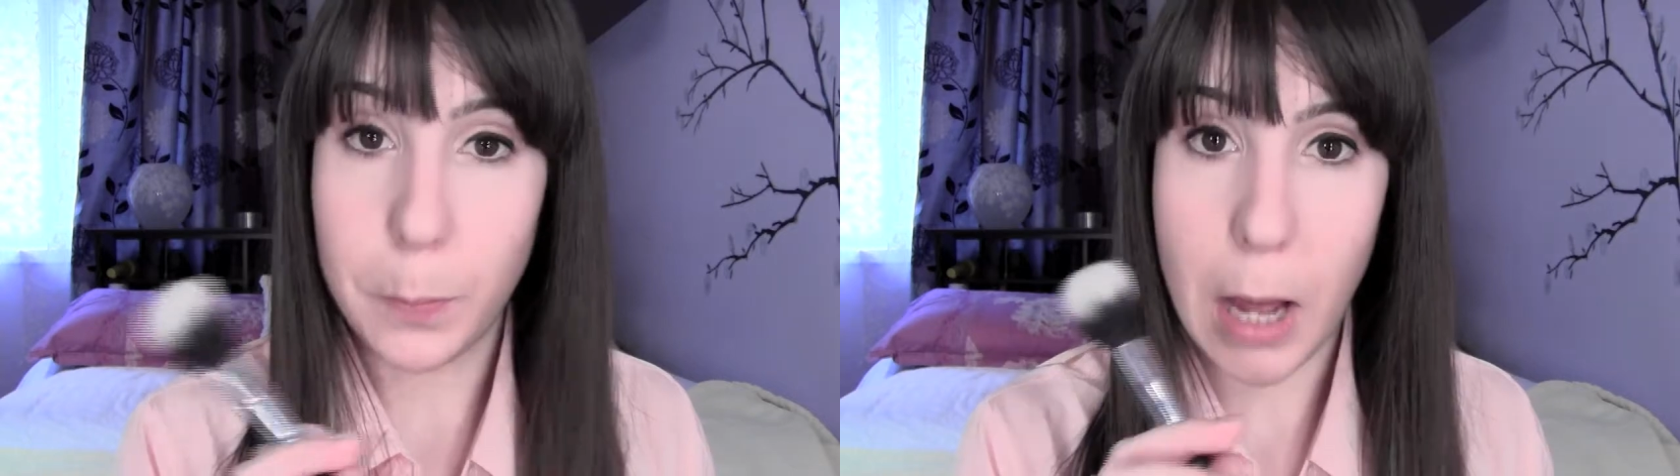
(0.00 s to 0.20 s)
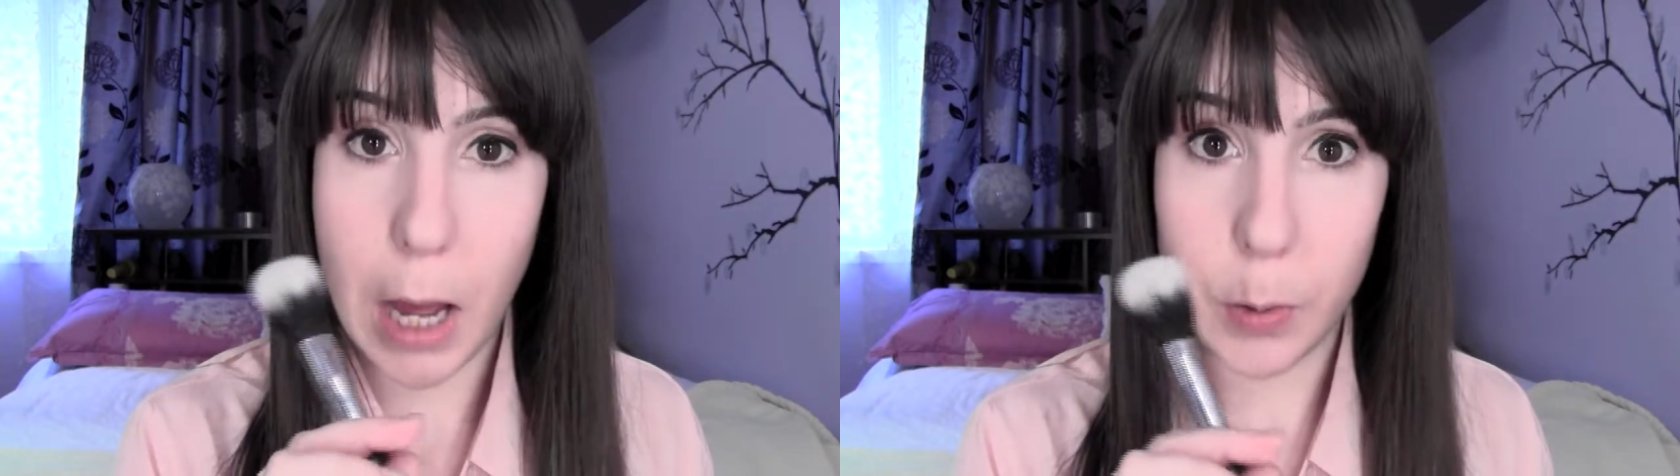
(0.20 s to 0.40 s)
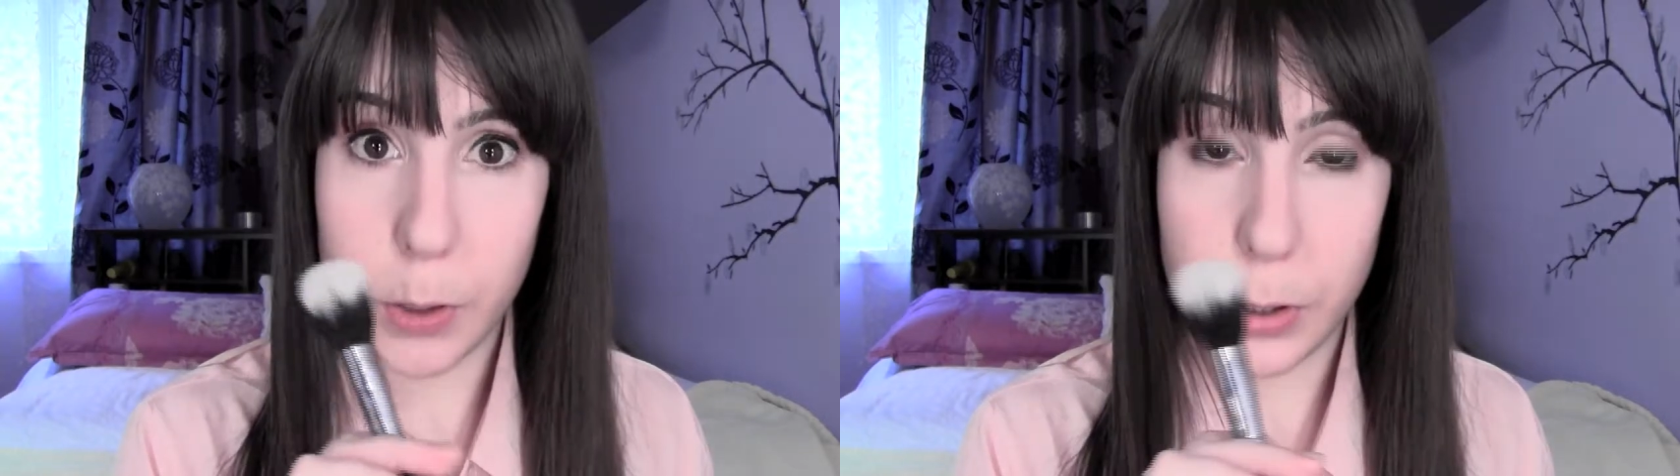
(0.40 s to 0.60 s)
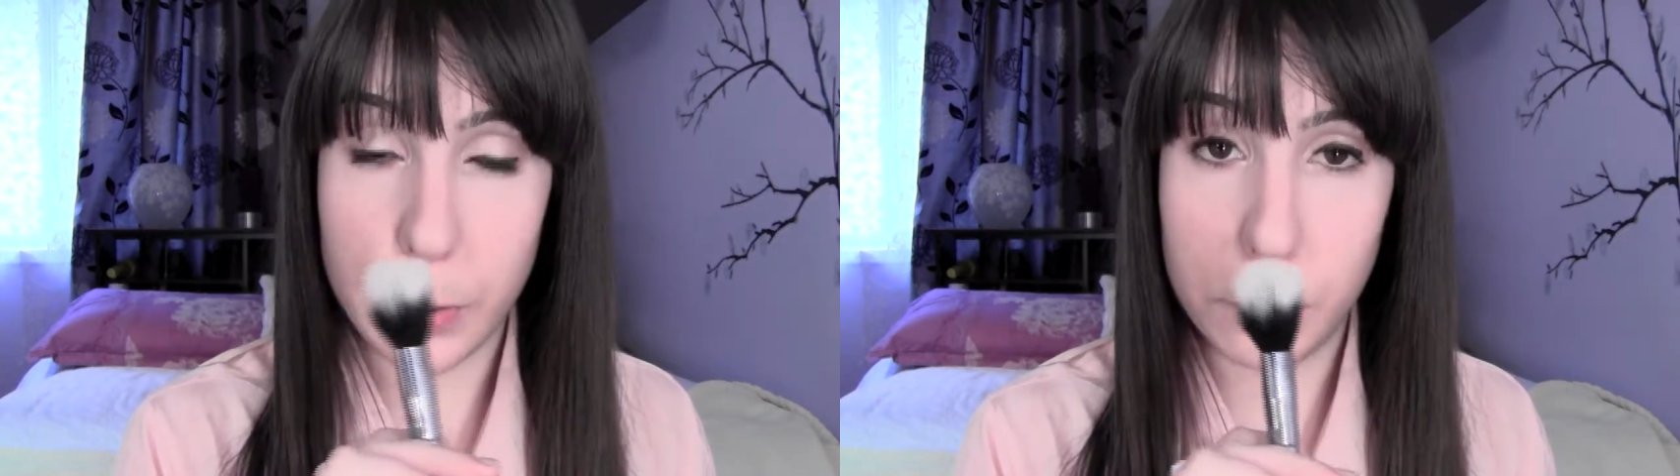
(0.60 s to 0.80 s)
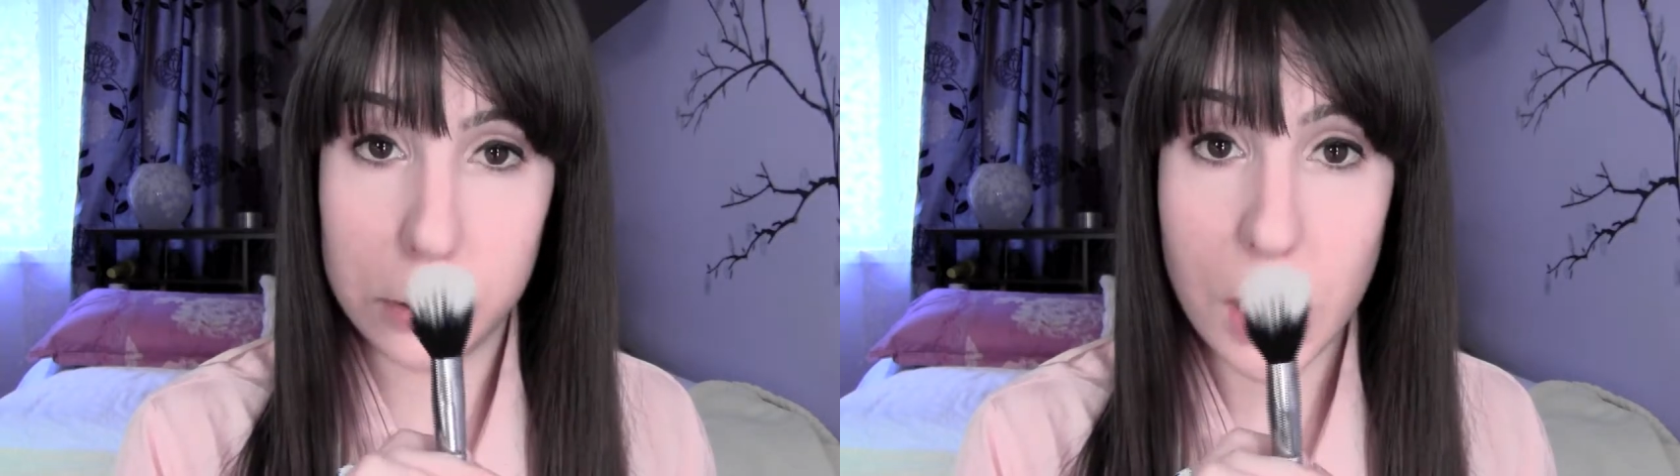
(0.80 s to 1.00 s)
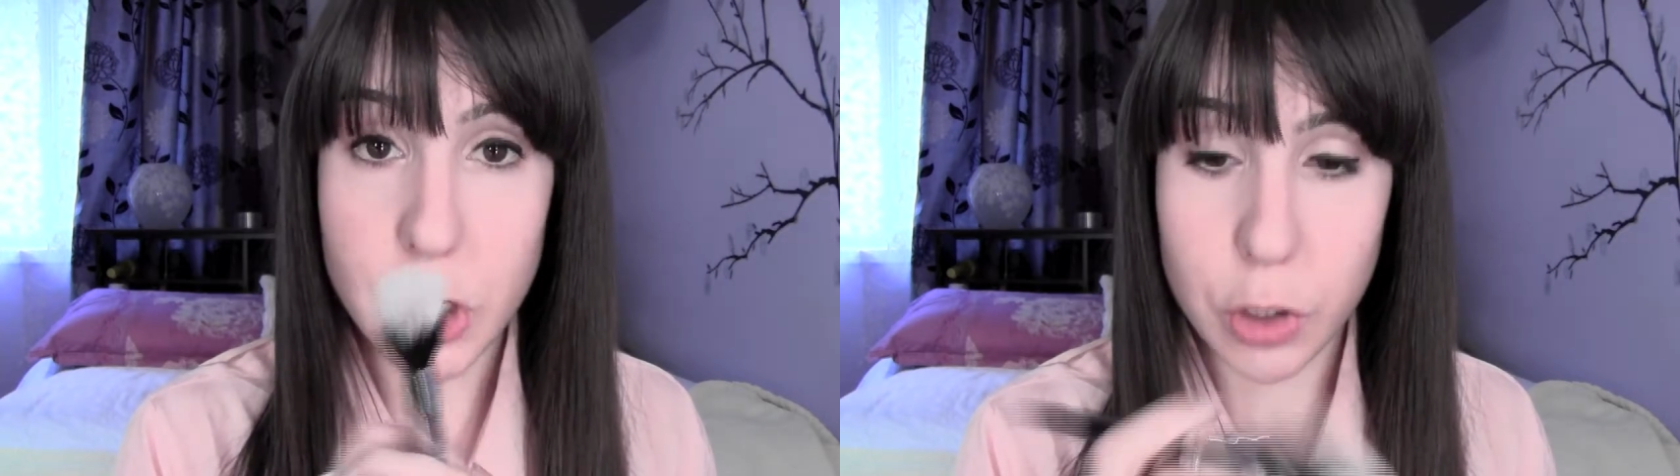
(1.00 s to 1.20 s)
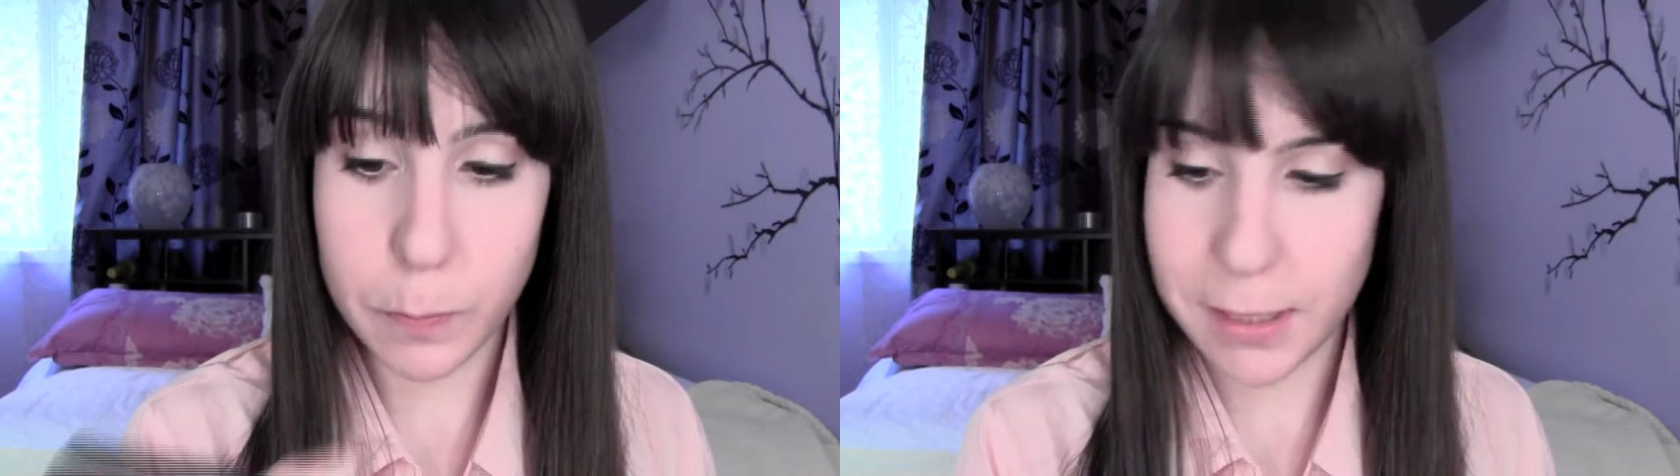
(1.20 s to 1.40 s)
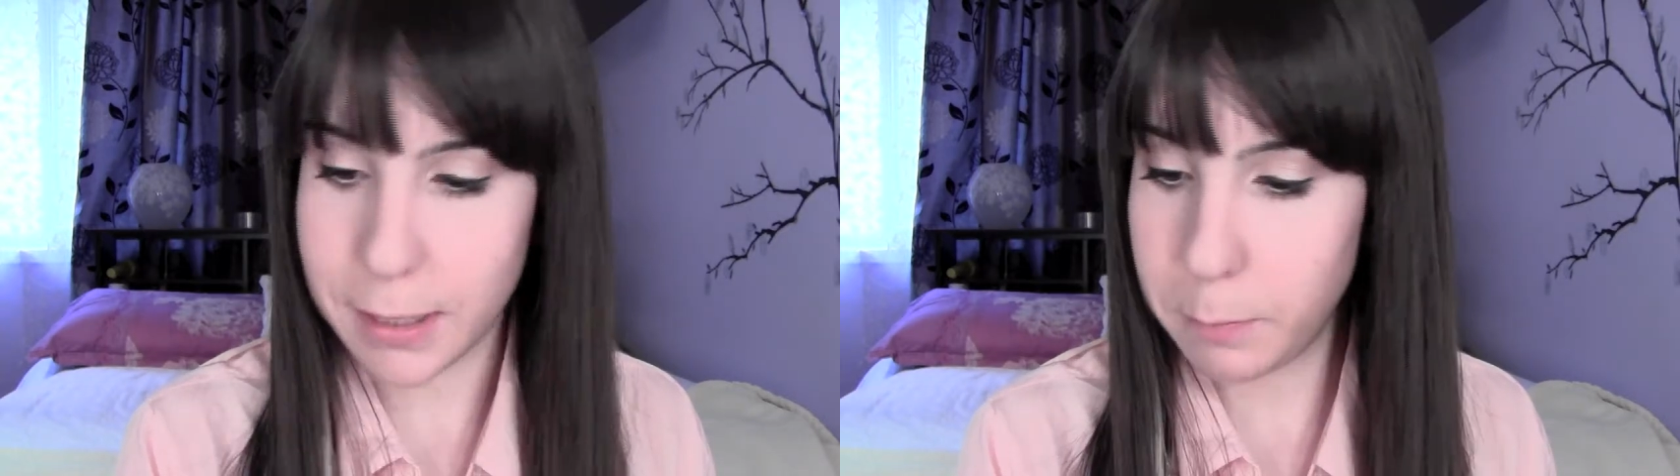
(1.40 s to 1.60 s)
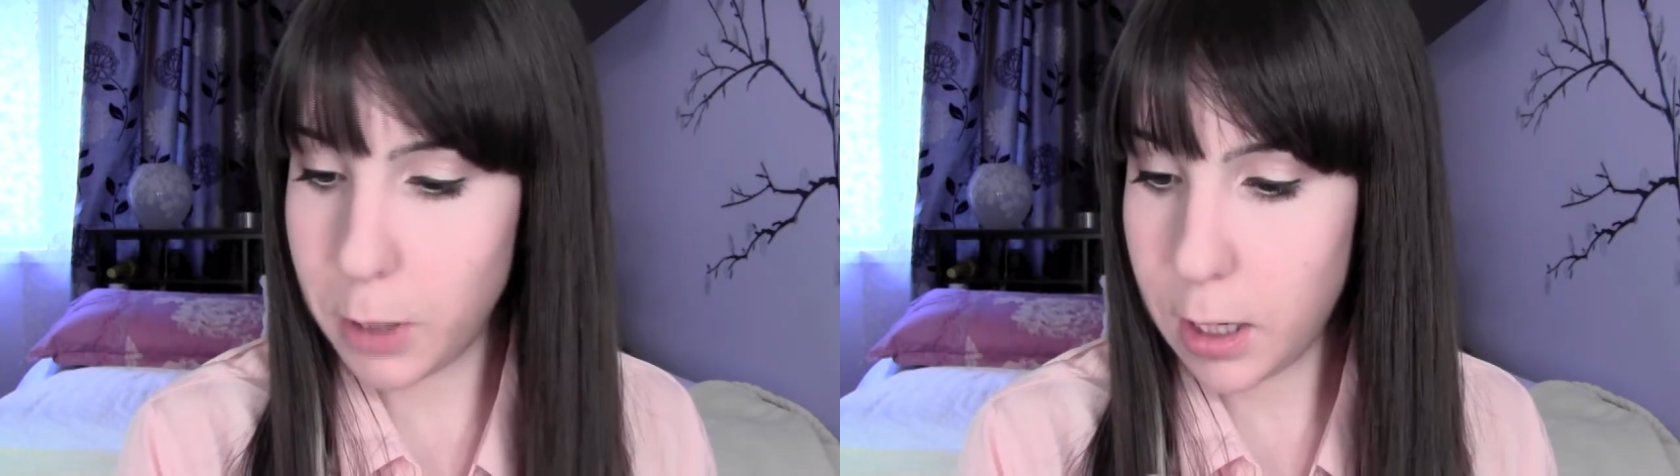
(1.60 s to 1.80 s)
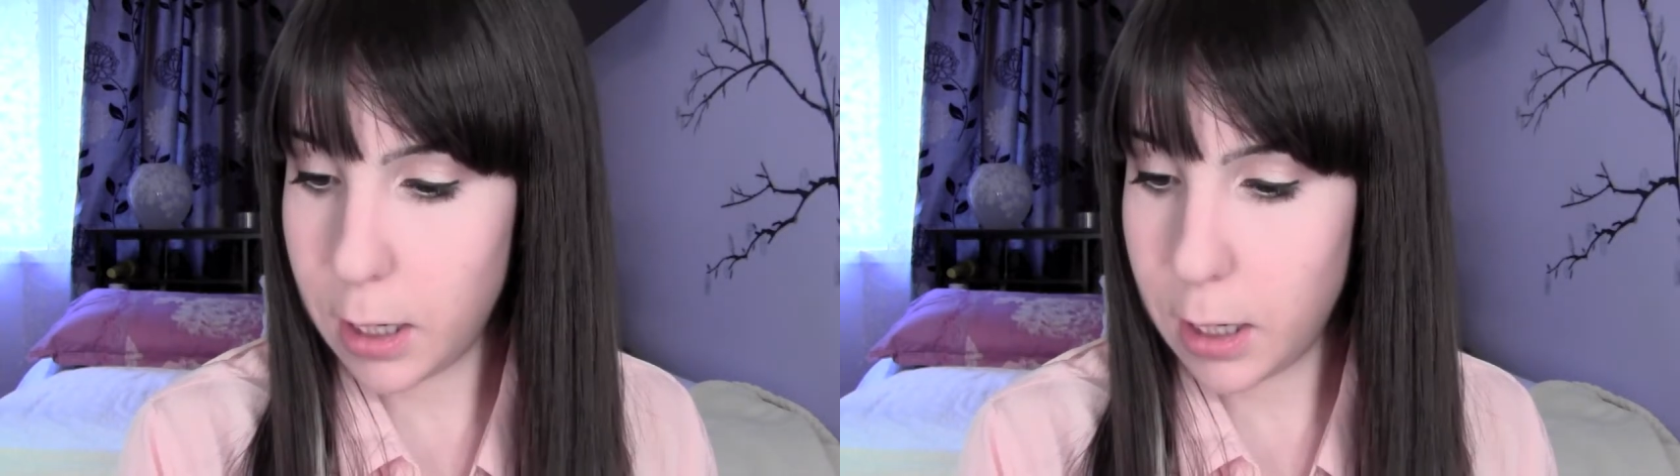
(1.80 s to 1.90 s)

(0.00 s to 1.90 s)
powder blush by Sigma,